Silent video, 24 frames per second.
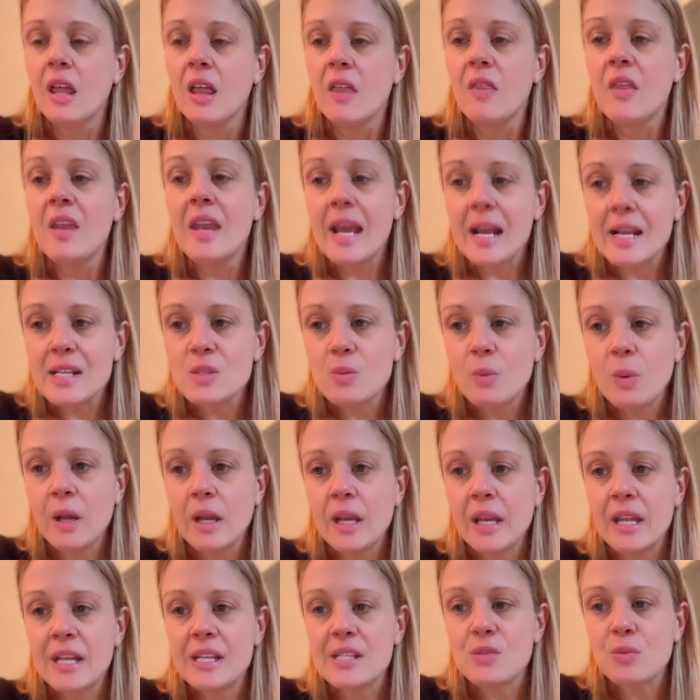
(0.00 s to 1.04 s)
The next one
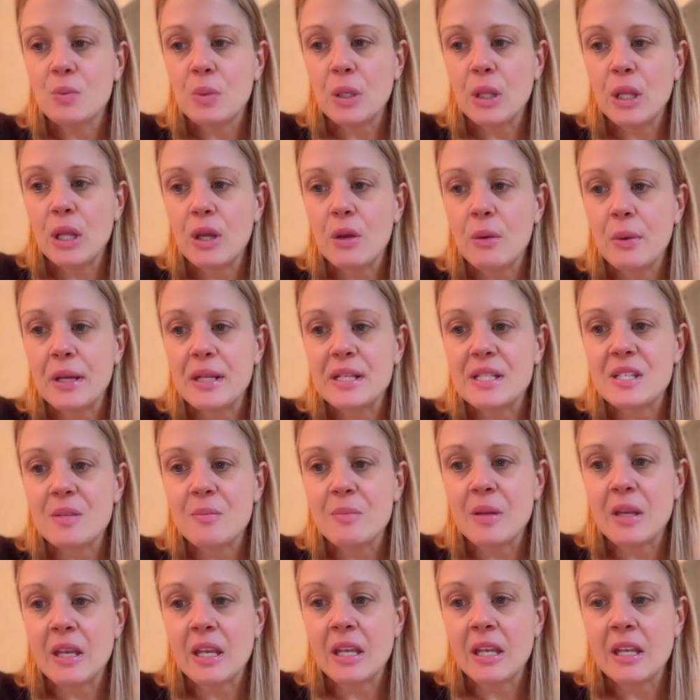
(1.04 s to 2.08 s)
is really going to
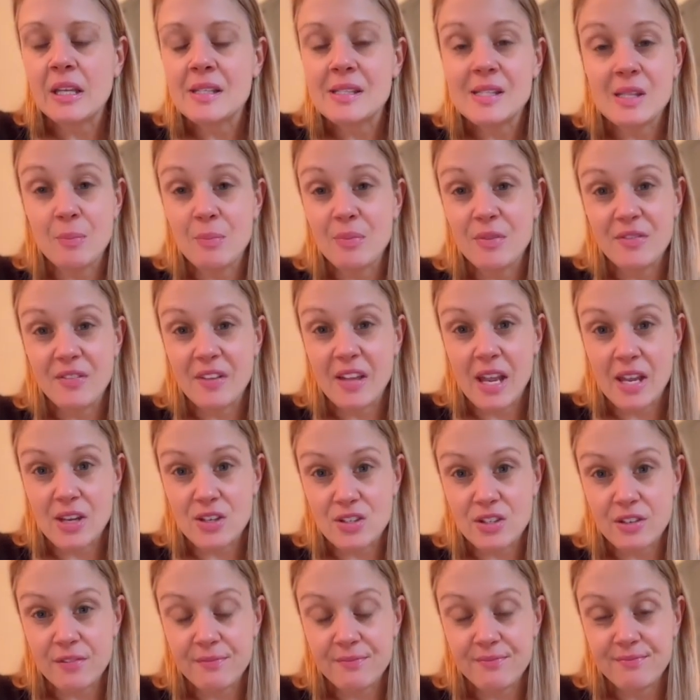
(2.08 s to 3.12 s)
be
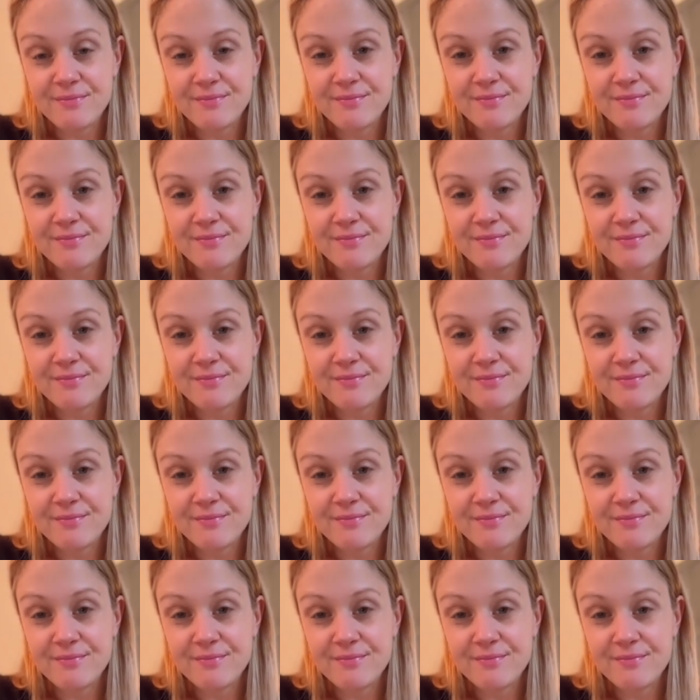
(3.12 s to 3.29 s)
simplification.